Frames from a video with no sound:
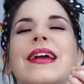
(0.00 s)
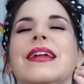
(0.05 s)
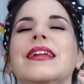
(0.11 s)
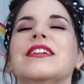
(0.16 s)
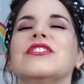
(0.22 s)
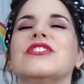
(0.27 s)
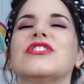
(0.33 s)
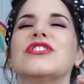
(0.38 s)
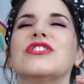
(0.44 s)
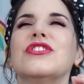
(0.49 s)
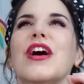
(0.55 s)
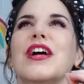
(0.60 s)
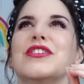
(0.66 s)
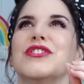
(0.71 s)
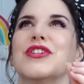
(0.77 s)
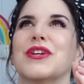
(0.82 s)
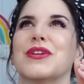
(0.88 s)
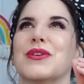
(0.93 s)
It is
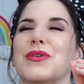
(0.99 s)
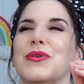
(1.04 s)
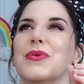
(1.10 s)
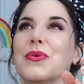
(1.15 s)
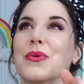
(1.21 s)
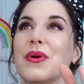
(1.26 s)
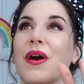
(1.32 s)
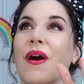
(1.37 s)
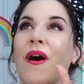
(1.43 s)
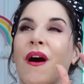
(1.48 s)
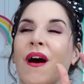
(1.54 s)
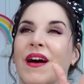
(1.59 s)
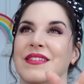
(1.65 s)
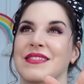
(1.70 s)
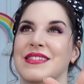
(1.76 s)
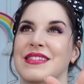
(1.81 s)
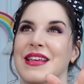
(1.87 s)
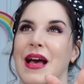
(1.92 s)
such a cute
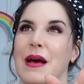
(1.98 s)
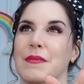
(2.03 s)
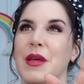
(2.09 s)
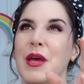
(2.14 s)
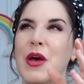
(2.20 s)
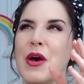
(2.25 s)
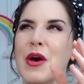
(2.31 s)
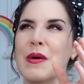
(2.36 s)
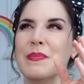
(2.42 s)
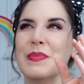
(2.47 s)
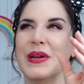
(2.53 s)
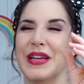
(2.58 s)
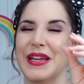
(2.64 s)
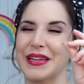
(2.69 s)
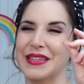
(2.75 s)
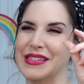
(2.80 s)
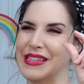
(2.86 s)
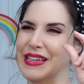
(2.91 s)
concept, but
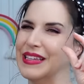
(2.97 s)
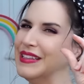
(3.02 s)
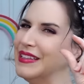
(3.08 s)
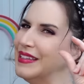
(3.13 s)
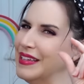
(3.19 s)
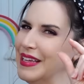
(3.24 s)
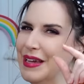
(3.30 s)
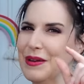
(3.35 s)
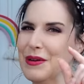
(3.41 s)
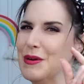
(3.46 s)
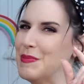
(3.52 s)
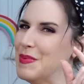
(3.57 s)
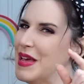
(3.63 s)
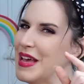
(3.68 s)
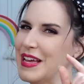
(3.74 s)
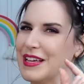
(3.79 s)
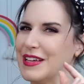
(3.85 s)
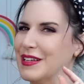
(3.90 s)
it's a little
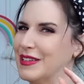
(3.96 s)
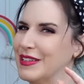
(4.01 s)
bit